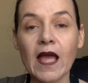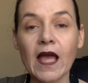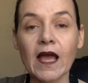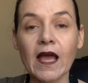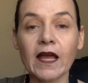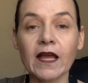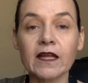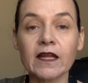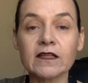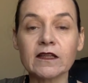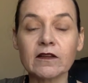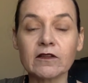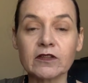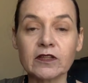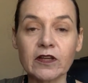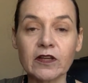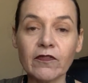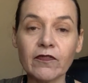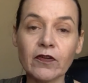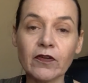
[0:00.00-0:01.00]
and
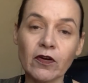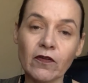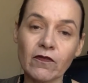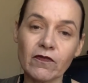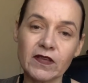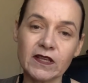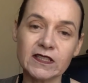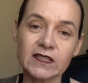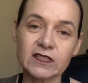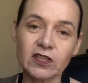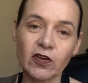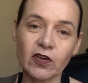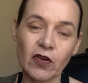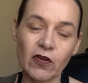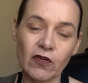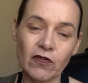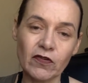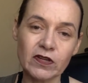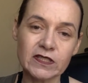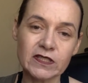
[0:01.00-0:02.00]
different of these
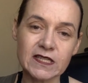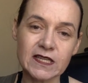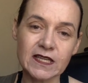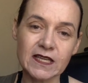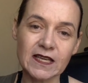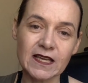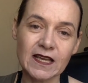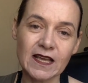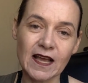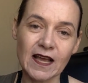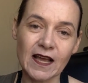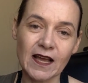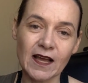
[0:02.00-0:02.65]
security,